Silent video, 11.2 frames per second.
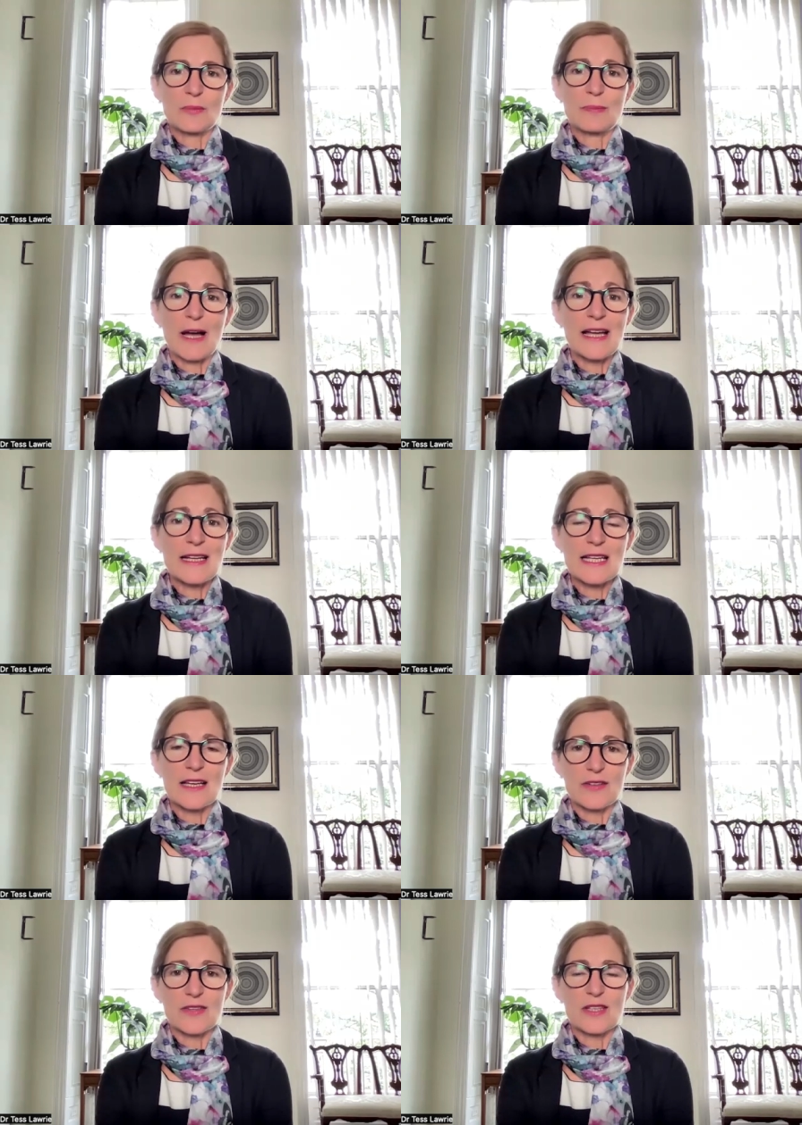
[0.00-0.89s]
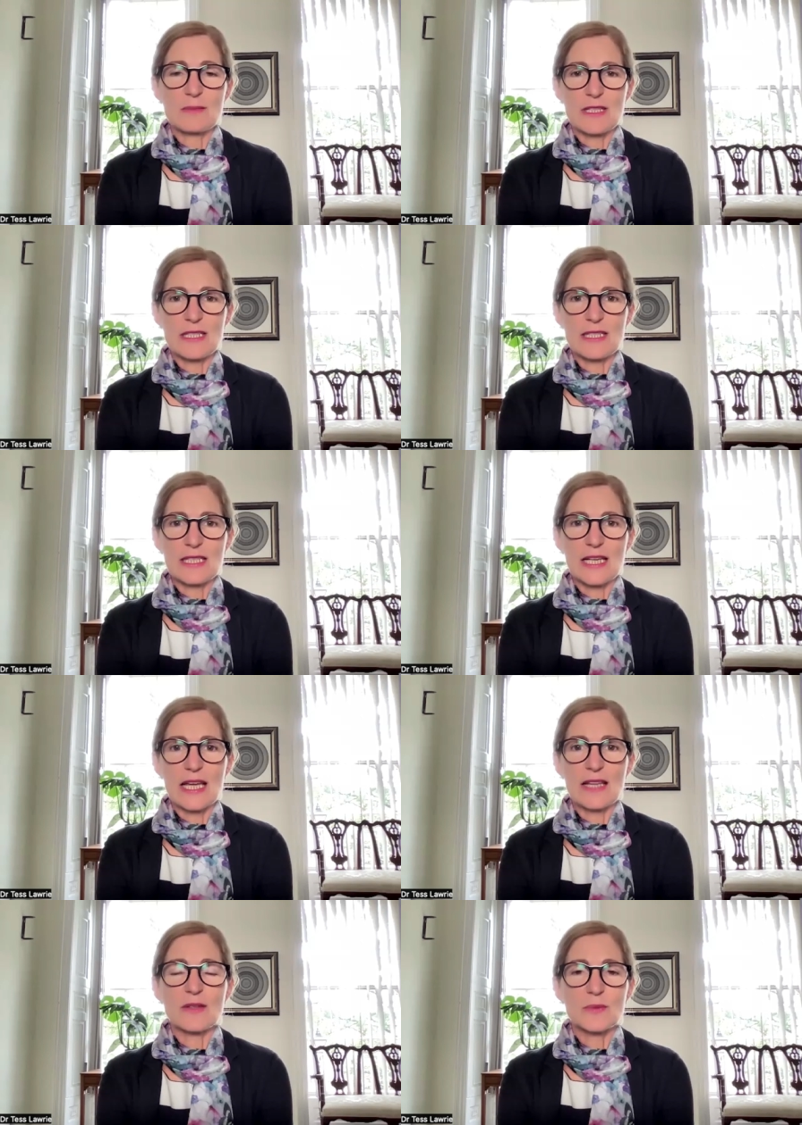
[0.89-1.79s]
Mind Health Committee
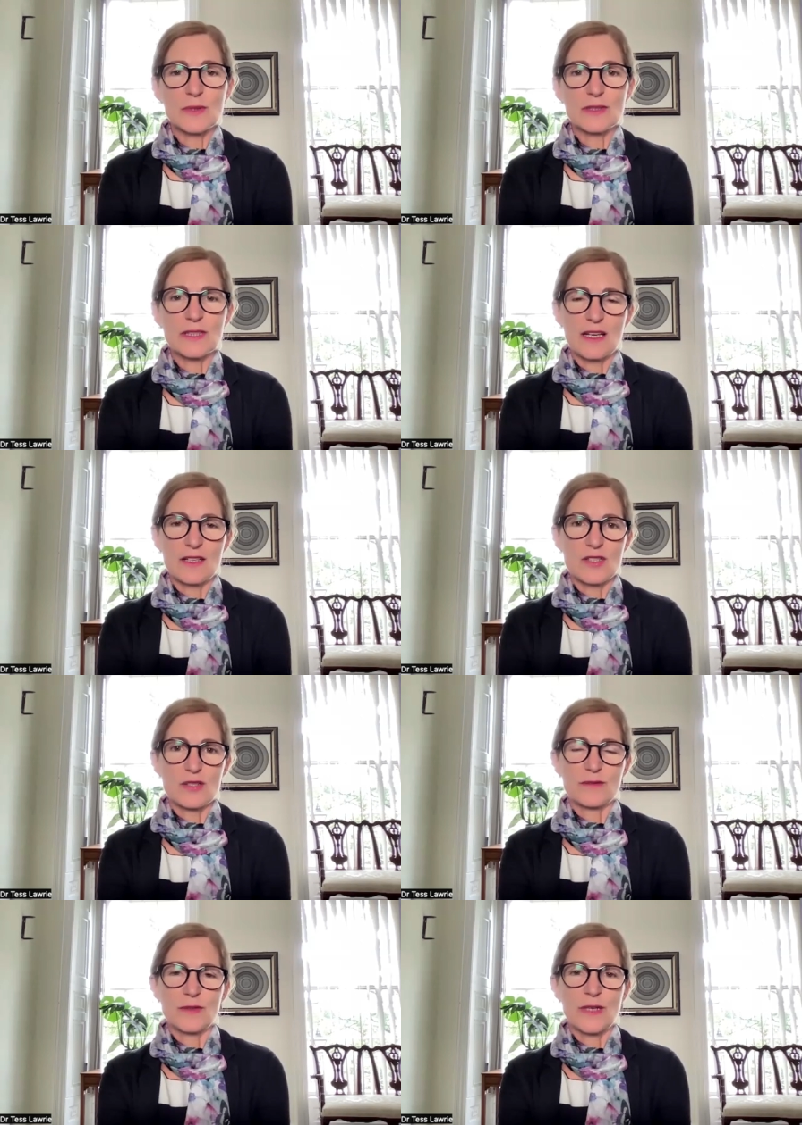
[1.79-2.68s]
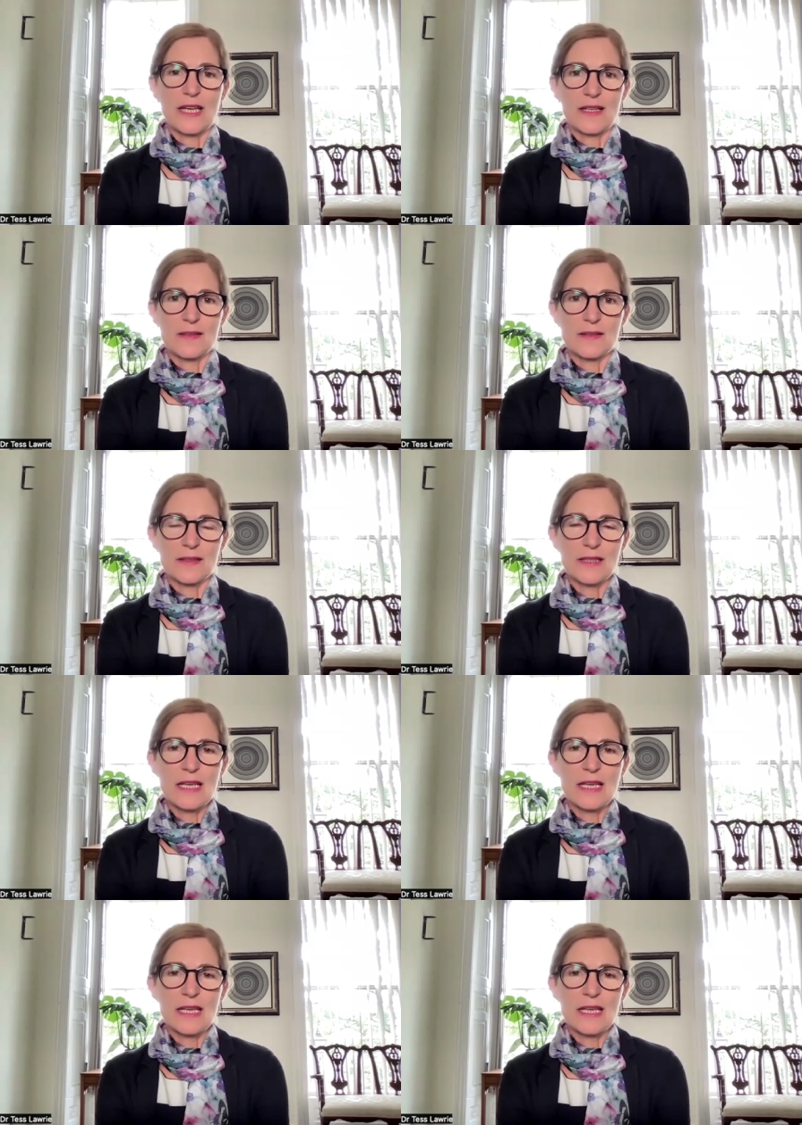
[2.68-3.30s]
at the World Council for Health.